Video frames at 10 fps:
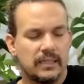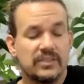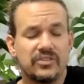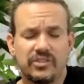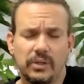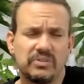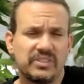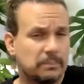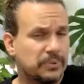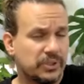so
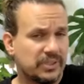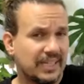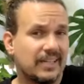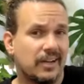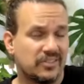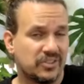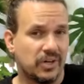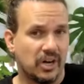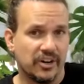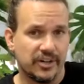simple and also
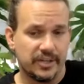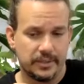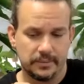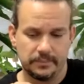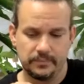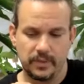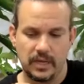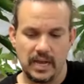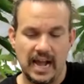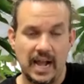hard.
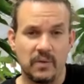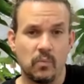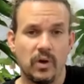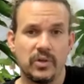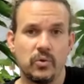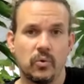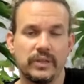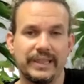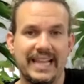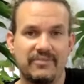I want your
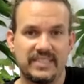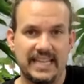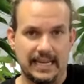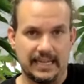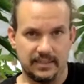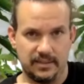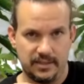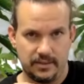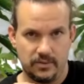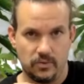left hand,
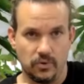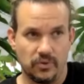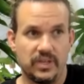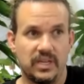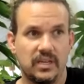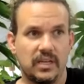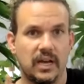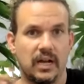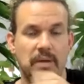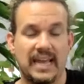or the
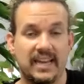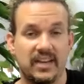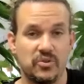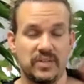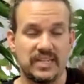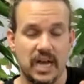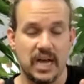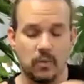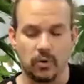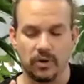hand you did
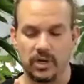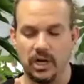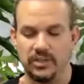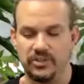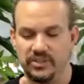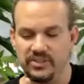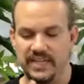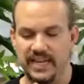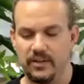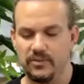not work on just
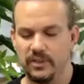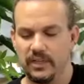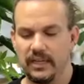now,